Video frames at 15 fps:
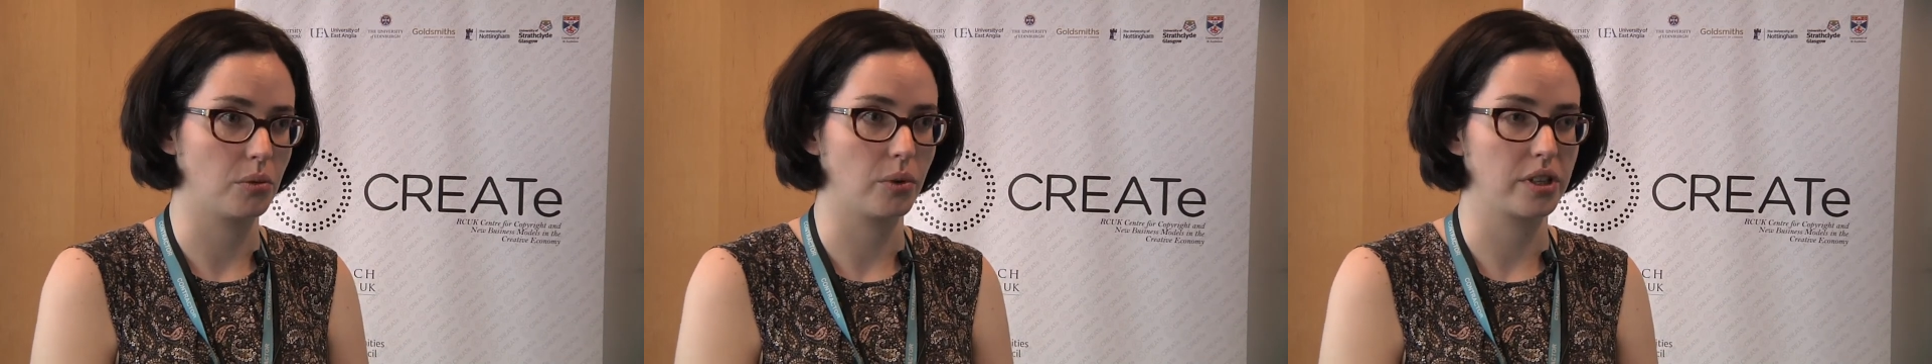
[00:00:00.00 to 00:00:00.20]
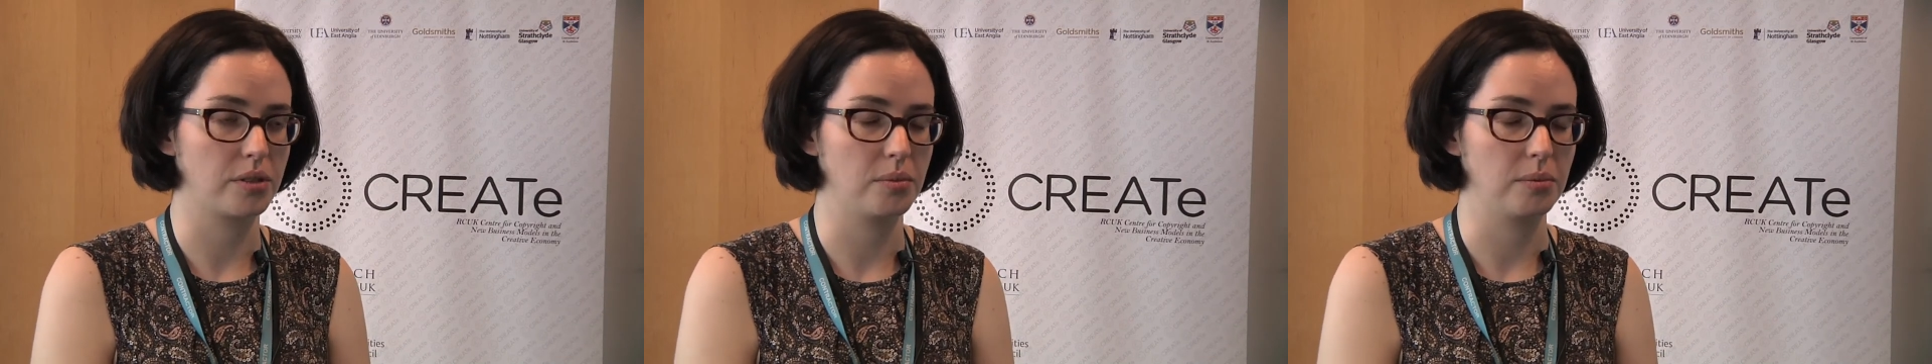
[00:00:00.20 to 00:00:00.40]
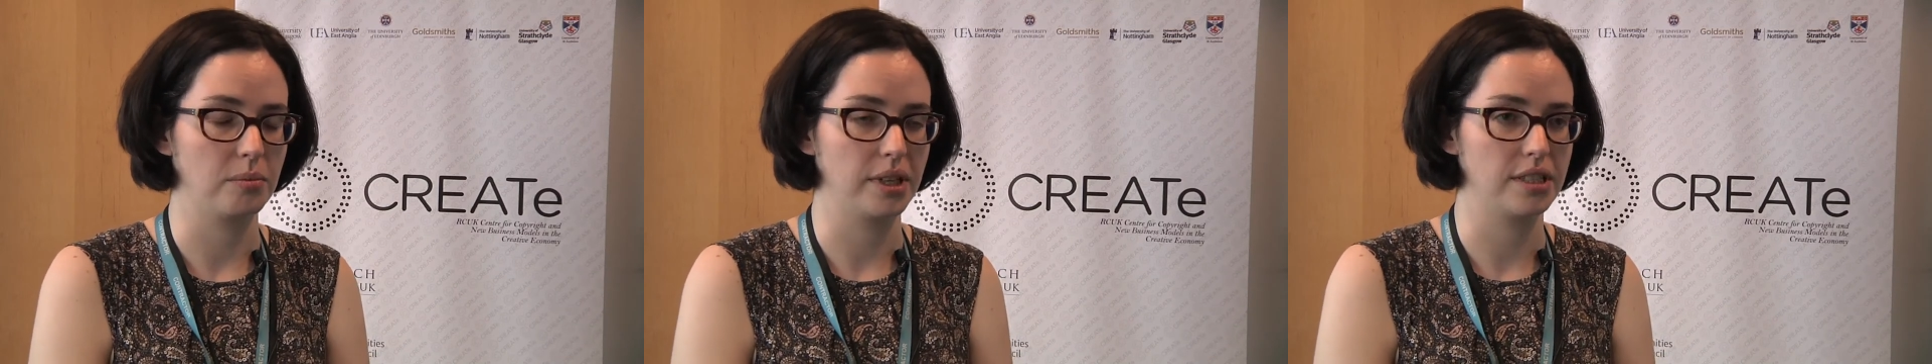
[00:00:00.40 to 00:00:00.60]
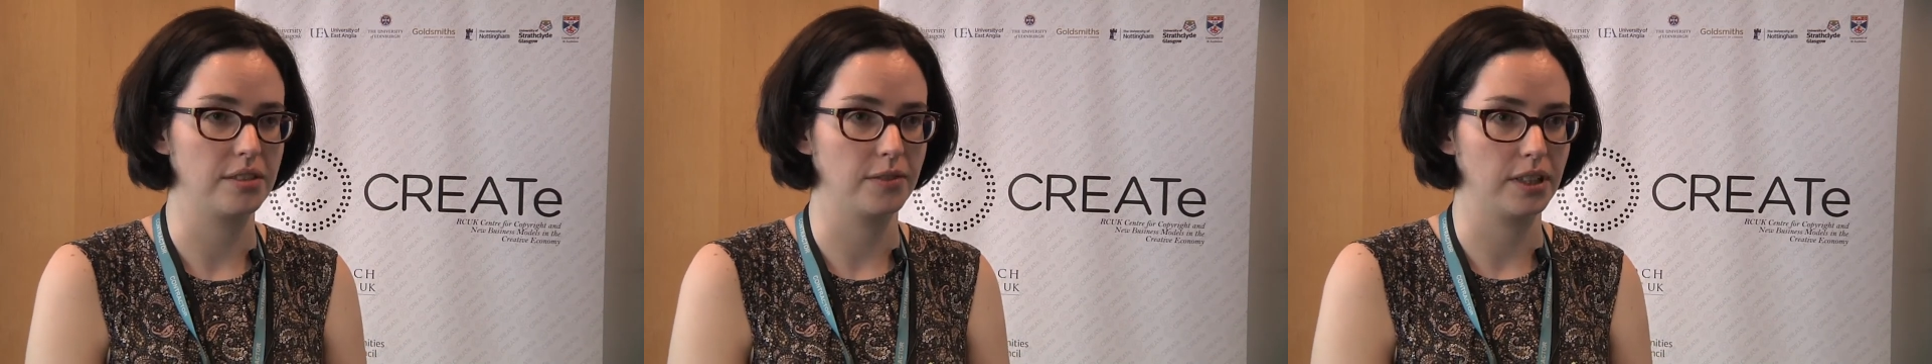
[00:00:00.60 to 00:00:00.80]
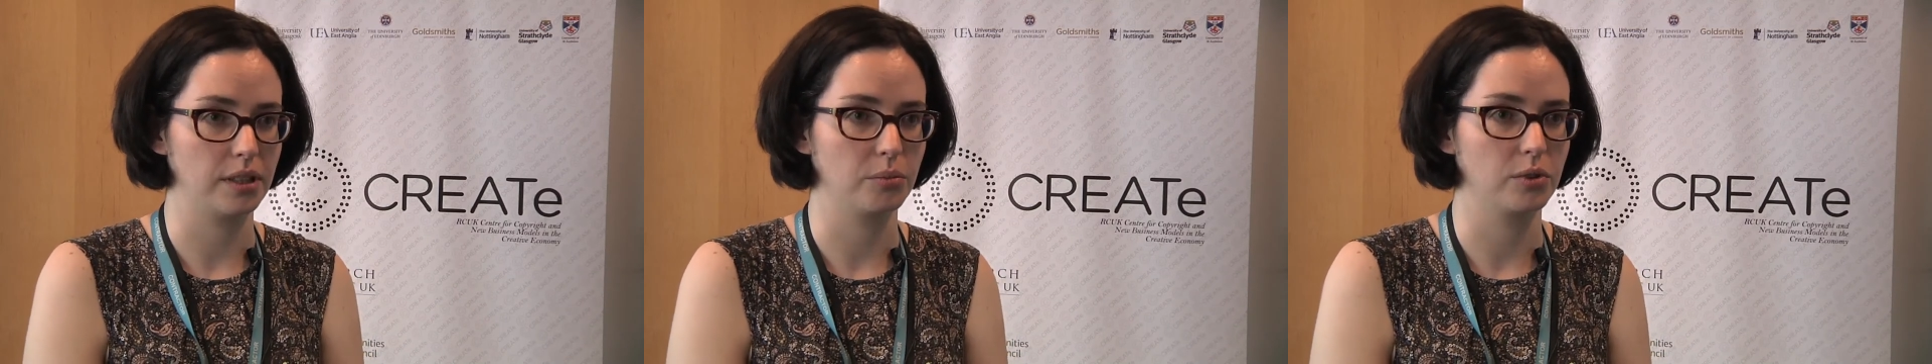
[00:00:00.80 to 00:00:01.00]
their works being
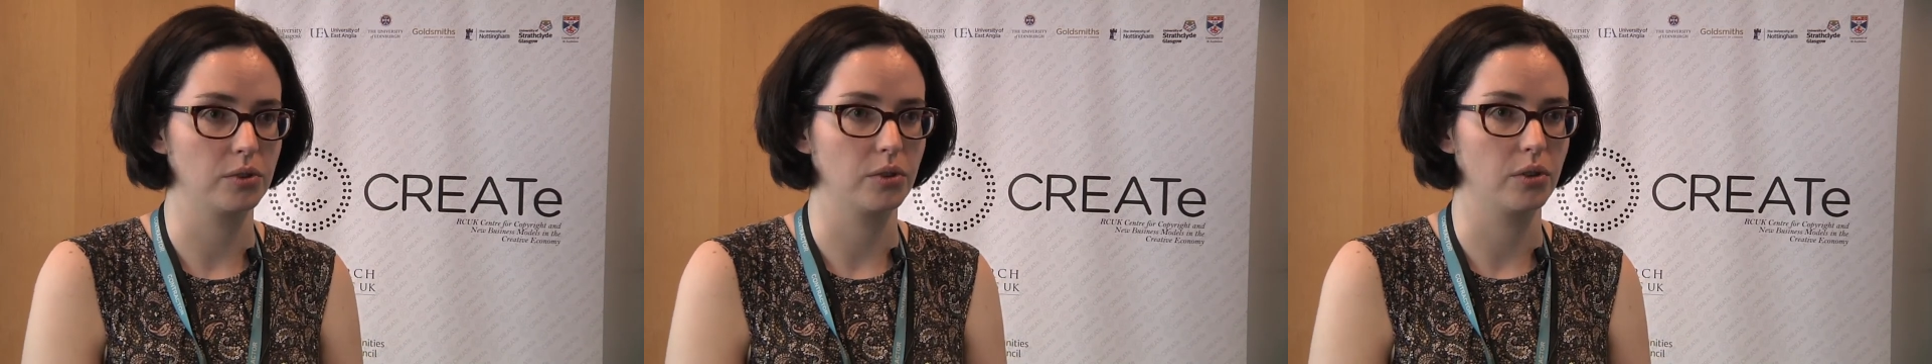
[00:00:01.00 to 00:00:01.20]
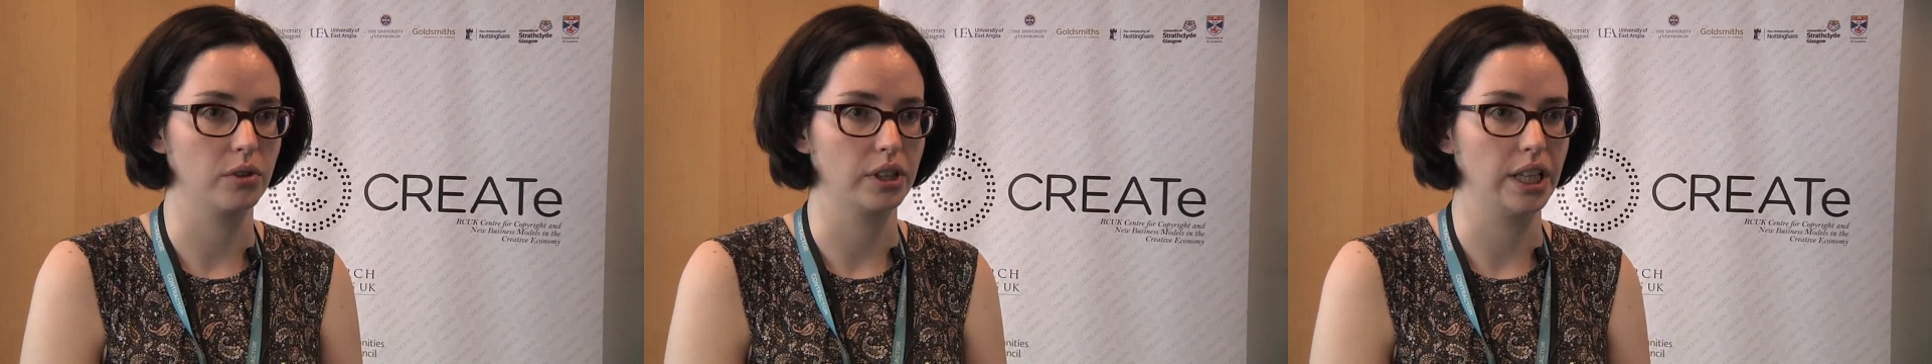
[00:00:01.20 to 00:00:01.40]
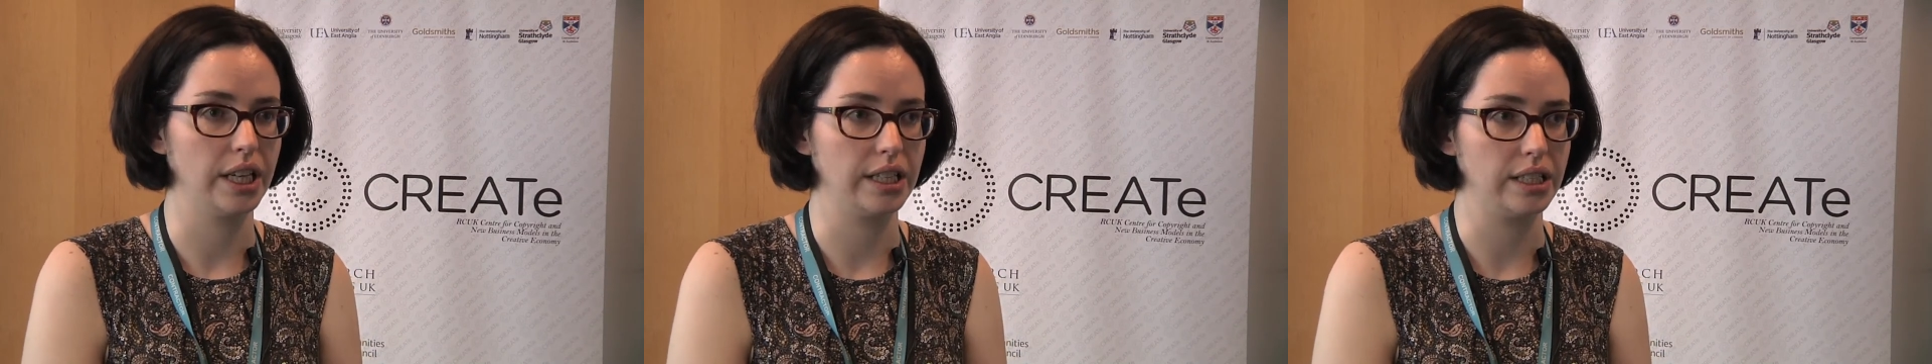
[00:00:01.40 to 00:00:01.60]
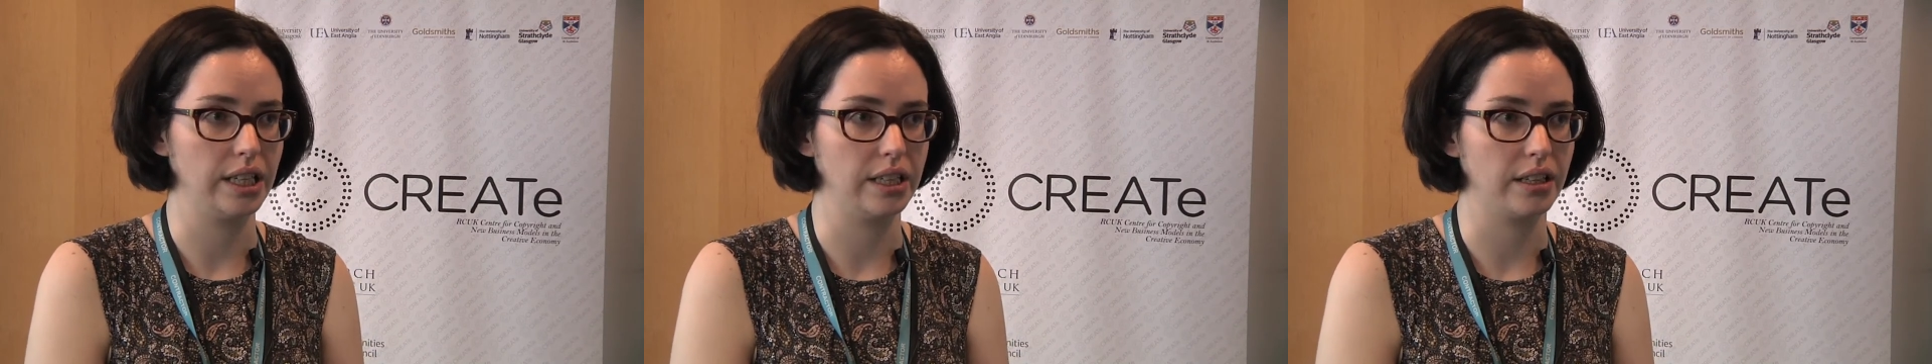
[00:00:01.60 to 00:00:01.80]
made available online,